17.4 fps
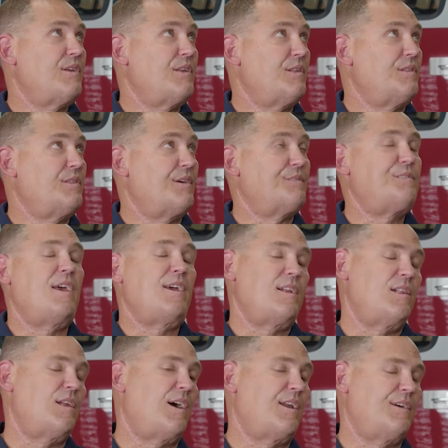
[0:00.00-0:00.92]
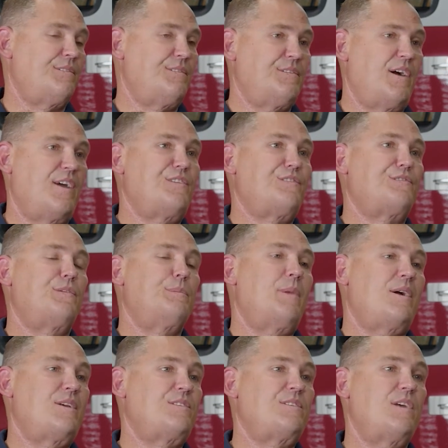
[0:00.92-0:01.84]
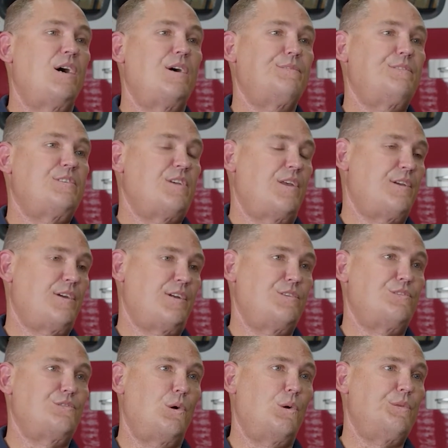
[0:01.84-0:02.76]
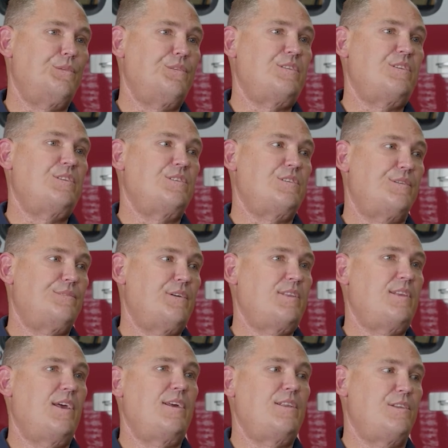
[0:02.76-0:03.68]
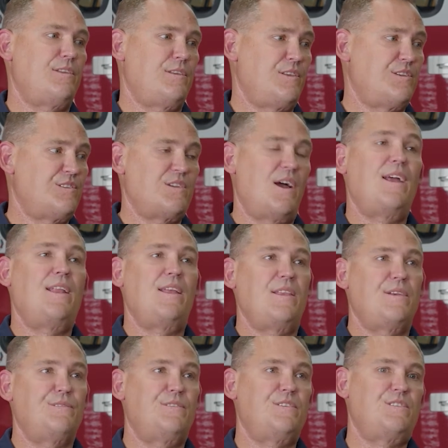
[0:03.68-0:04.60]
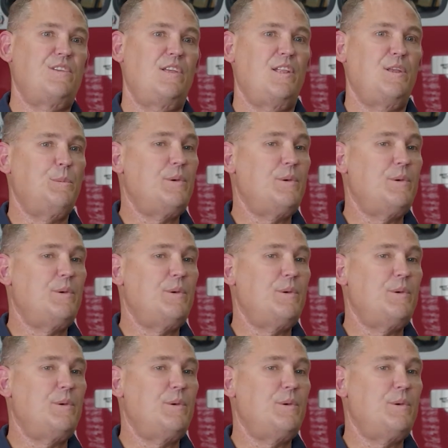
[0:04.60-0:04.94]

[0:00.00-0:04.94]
They've taken a lot of advice from myself as other consultants and stuff like that in designing the facility.